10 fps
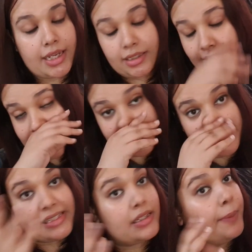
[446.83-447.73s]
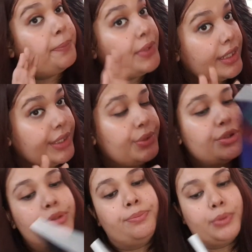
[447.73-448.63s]
This is a pretty
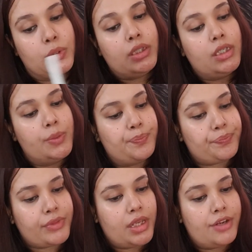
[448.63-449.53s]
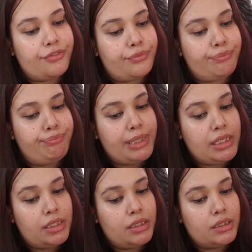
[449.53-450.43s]
good book. I've
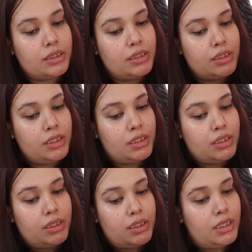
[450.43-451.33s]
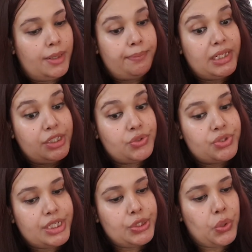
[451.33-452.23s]
been meaning to
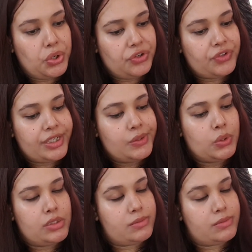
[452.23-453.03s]
read all of Ryan Hall's